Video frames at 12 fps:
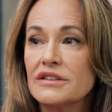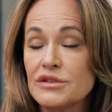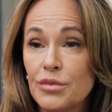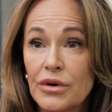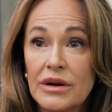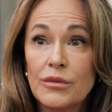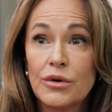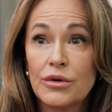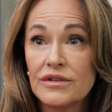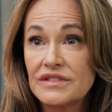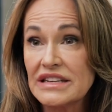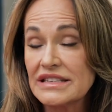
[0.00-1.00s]
The Supreme
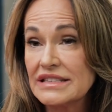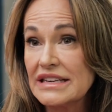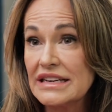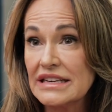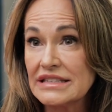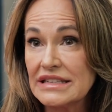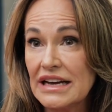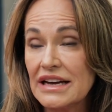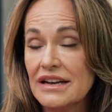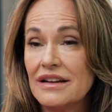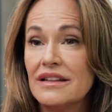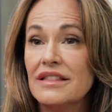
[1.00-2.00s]
Court of Tennessee has
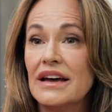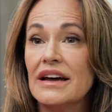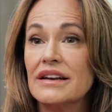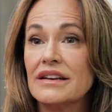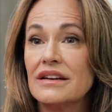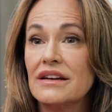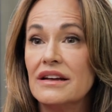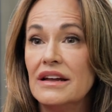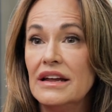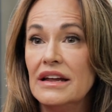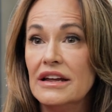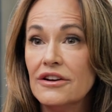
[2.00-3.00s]
said that
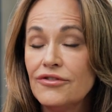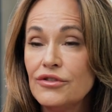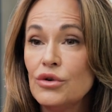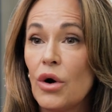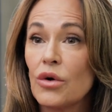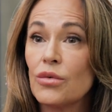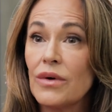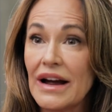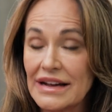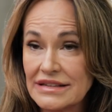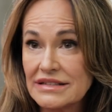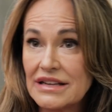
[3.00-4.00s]
if you are
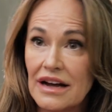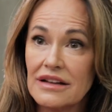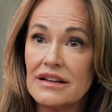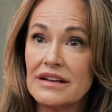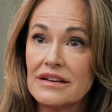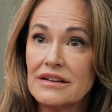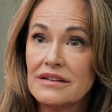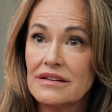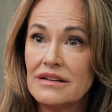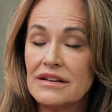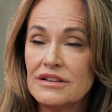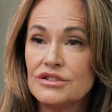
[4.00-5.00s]
reconciling,
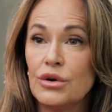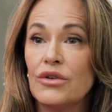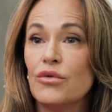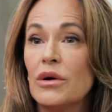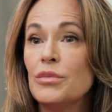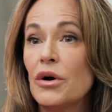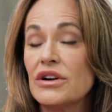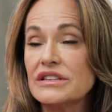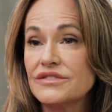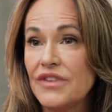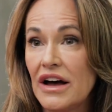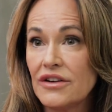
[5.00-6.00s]
so if one
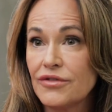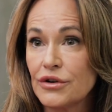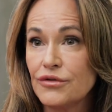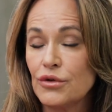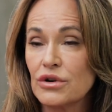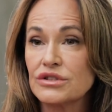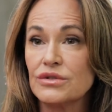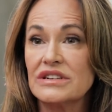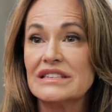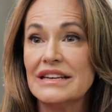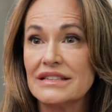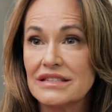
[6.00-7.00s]
party's filed for divorce or
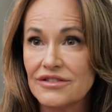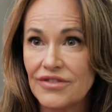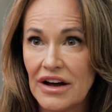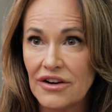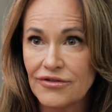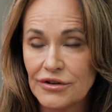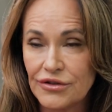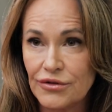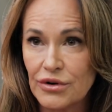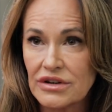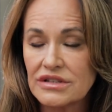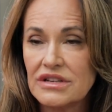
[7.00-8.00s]
intends to file for
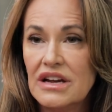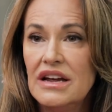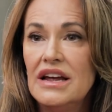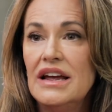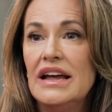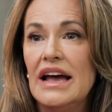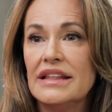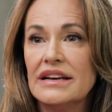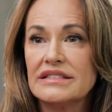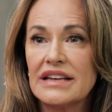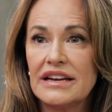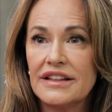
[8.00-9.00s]
divorce, and
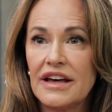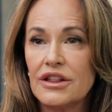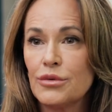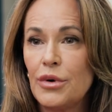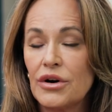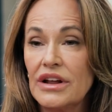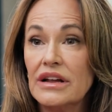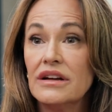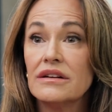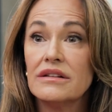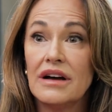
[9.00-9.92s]
they say to the other party,